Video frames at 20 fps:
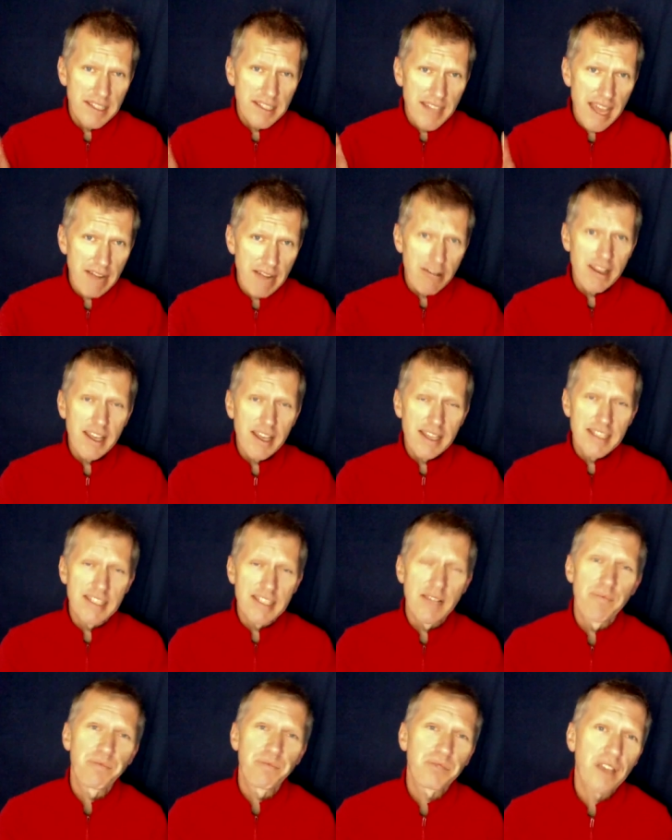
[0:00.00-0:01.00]
because there he
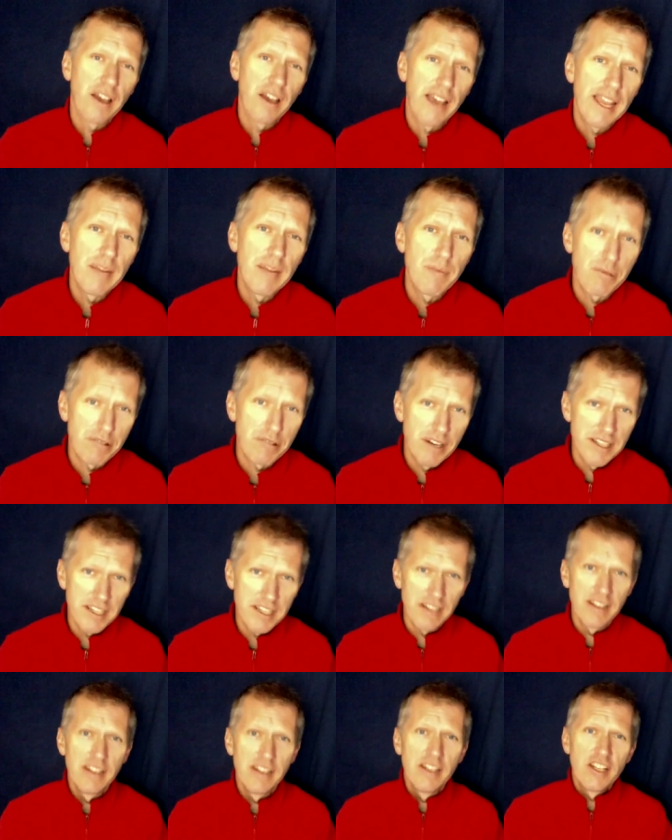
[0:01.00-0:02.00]
is uh, in
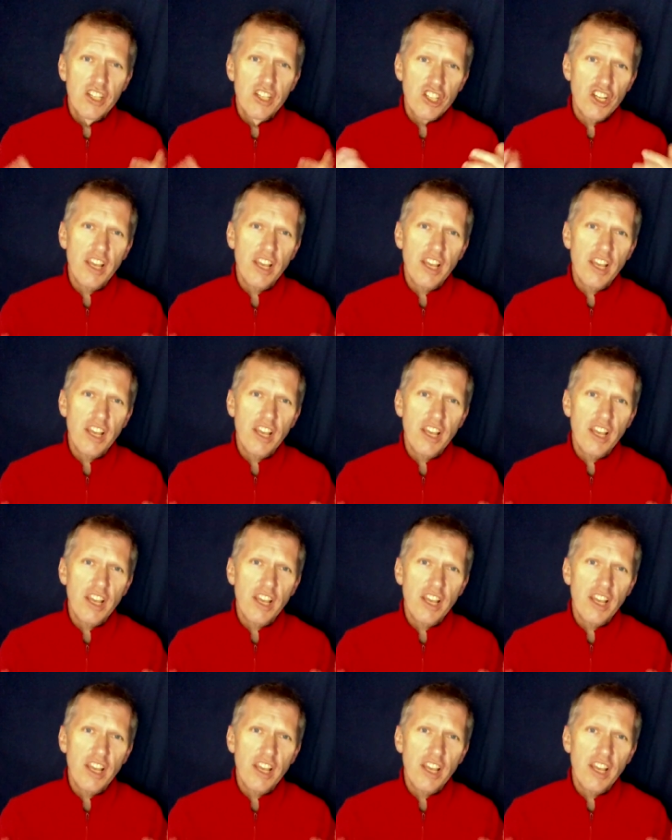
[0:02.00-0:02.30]
prison,